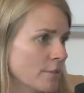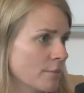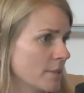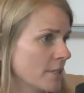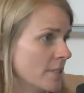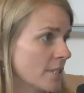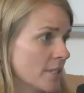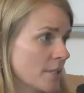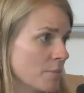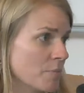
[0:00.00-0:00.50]

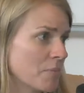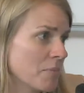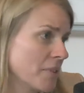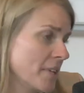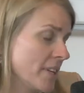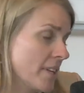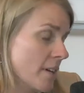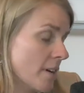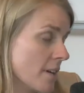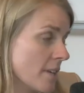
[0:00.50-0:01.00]
which is
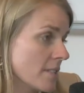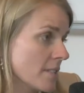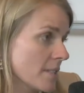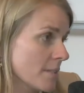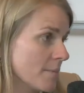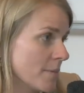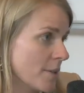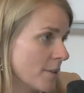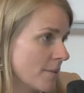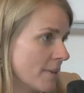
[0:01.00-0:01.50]
pretty
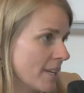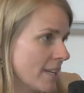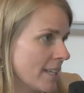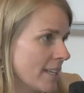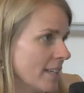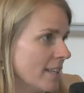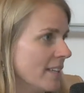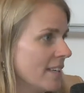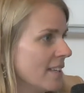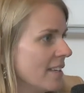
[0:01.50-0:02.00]
awesome
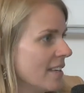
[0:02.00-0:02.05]
already.